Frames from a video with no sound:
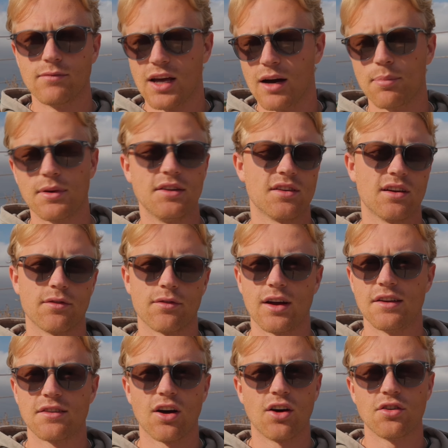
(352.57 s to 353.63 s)
companies that have
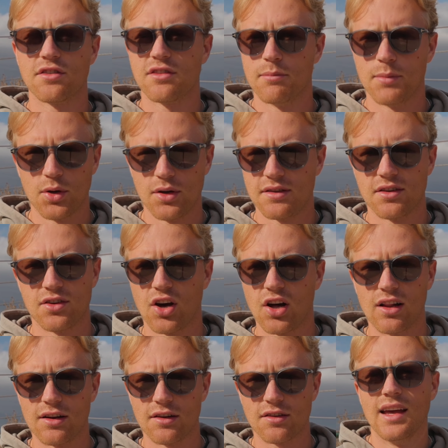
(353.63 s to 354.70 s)
raised hundreds of millions of
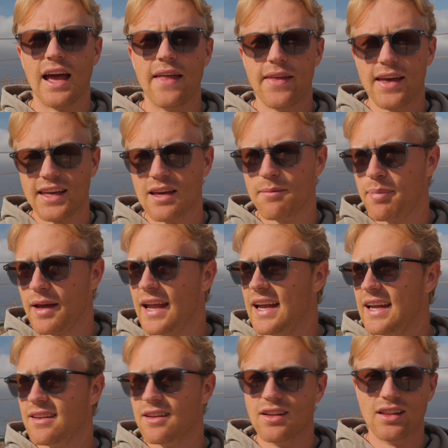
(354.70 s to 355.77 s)
dollars. And they get
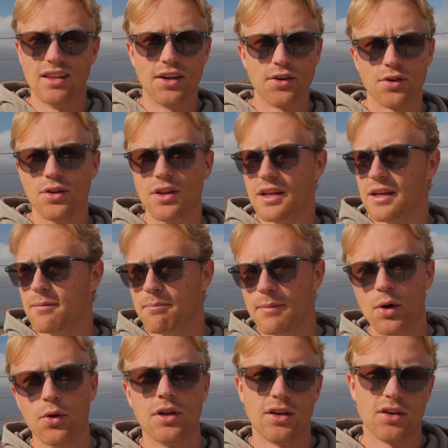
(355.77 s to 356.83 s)
paid literally $1
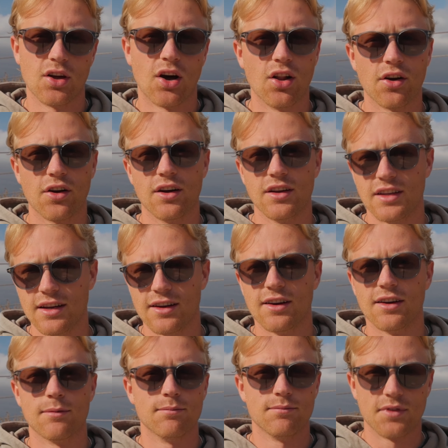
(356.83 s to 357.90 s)
million a
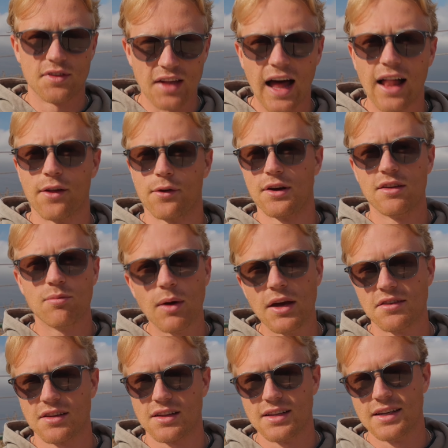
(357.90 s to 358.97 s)
year salaries,
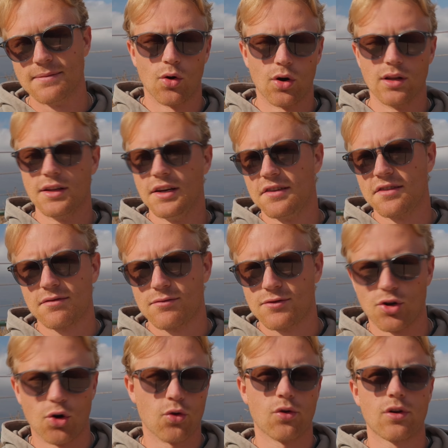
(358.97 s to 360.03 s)
basically, or at least
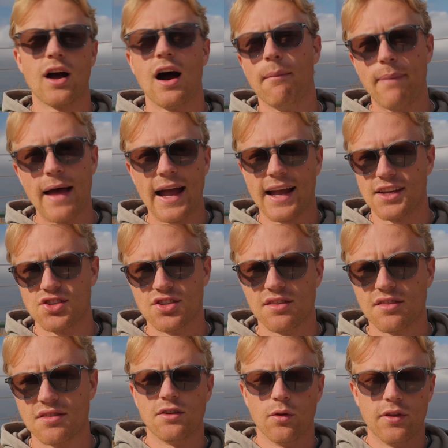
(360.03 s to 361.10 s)
total comp
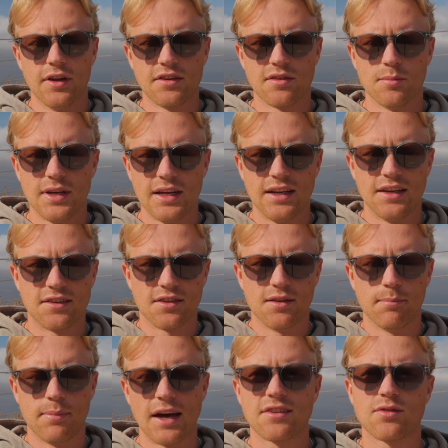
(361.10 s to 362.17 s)
packages. So this means the
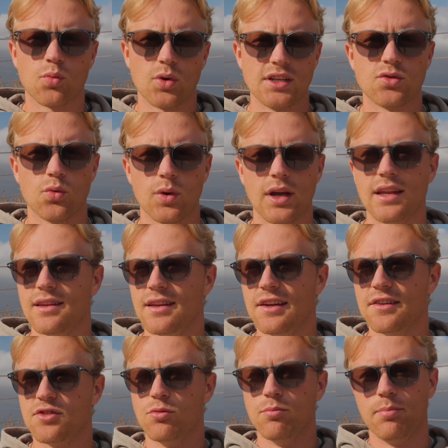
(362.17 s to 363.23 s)
best way to win
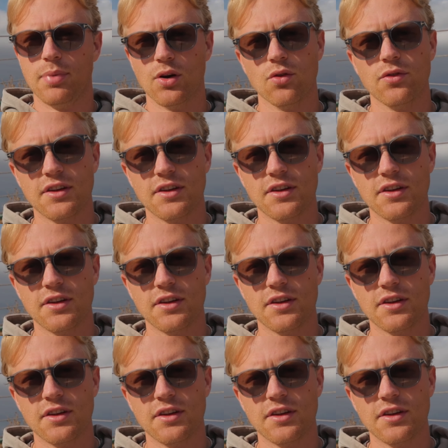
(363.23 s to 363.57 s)
is to build